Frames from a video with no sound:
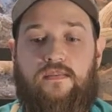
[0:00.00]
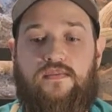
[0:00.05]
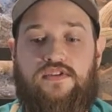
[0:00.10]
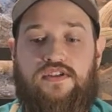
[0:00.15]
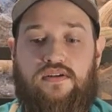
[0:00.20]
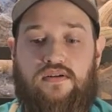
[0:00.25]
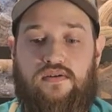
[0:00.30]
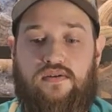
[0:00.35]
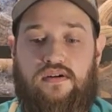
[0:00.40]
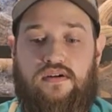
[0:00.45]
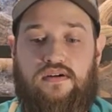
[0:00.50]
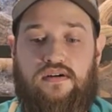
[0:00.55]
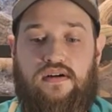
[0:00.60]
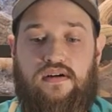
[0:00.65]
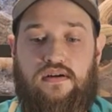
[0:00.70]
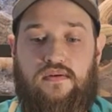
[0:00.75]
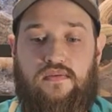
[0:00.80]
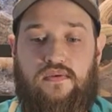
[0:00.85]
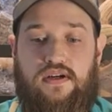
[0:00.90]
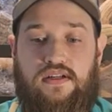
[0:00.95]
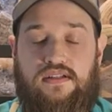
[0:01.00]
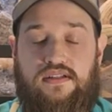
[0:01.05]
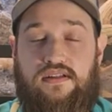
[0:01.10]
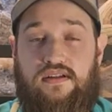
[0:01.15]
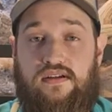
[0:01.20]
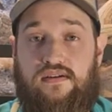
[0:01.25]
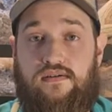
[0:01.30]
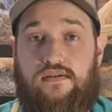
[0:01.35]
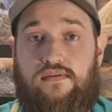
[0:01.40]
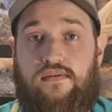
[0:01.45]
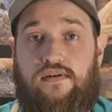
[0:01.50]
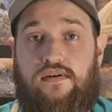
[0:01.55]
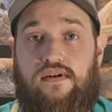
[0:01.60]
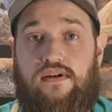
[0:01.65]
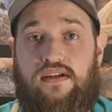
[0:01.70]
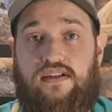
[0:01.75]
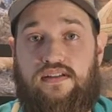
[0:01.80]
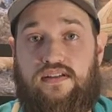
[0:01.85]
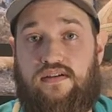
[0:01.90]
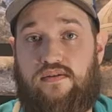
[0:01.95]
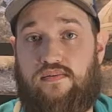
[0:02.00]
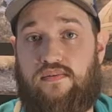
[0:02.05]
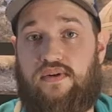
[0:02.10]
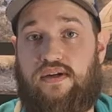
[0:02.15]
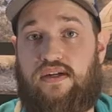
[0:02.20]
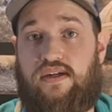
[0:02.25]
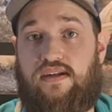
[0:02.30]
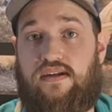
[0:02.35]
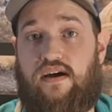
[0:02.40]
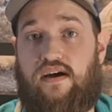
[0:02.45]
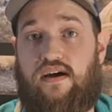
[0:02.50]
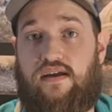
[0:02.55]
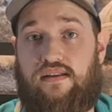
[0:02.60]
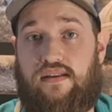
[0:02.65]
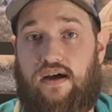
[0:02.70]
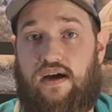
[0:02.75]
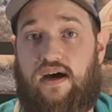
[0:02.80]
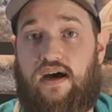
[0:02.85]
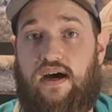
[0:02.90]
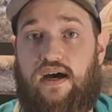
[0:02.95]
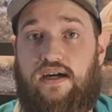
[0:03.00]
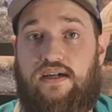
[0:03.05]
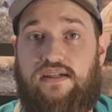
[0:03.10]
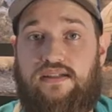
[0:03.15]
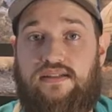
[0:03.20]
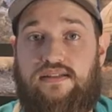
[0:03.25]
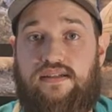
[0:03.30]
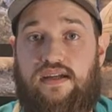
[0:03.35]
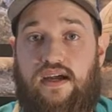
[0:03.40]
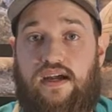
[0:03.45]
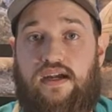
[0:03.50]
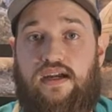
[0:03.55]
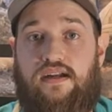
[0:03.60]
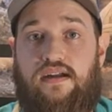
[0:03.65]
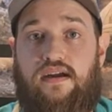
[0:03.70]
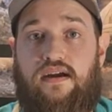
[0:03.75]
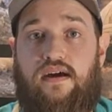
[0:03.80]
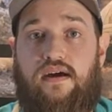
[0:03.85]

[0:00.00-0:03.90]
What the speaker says: So you're going to want it to read on the hottest side